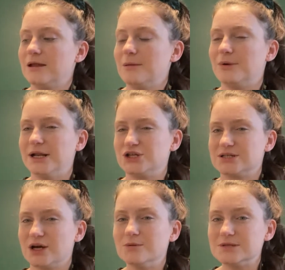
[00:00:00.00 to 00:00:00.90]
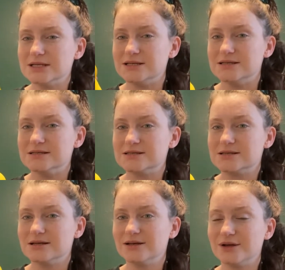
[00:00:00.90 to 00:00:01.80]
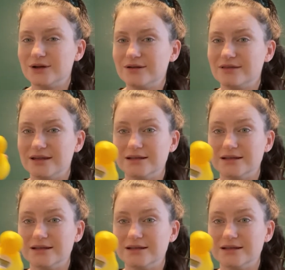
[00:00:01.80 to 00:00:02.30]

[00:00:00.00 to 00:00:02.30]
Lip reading: But it just helps ease the